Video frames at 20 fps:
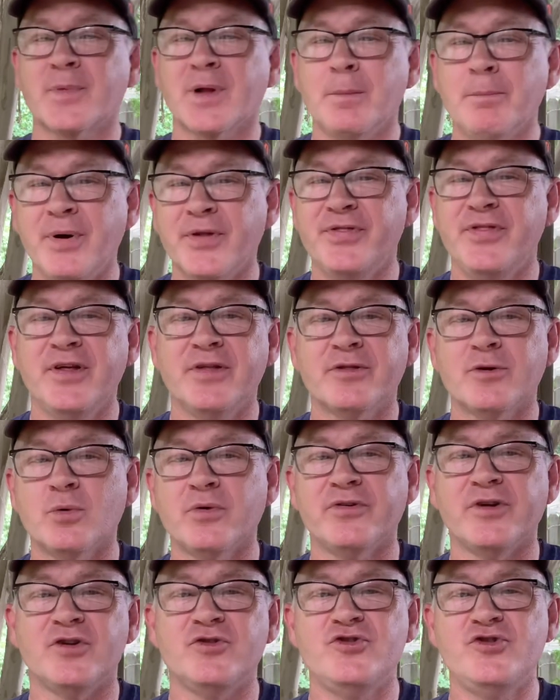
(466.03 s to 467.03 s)
But then there
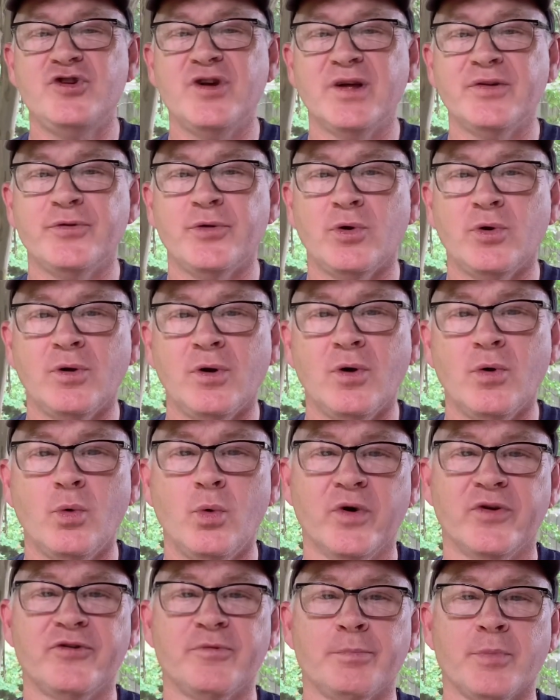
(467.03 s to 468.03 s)
was a gentle
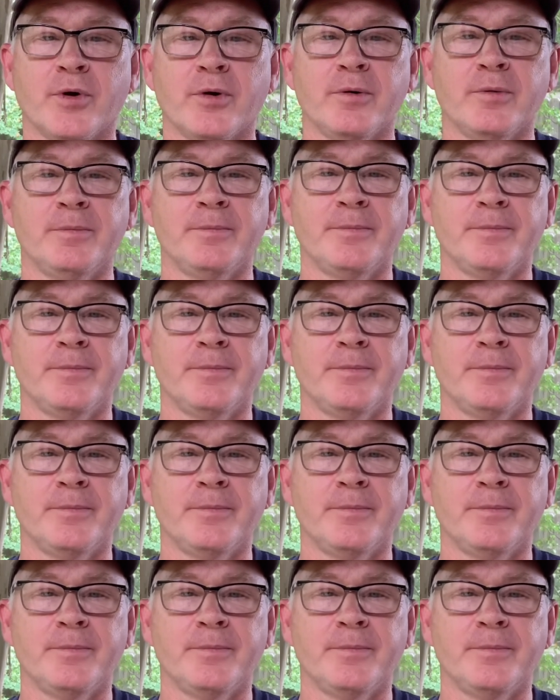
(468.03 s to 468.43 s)
whisper,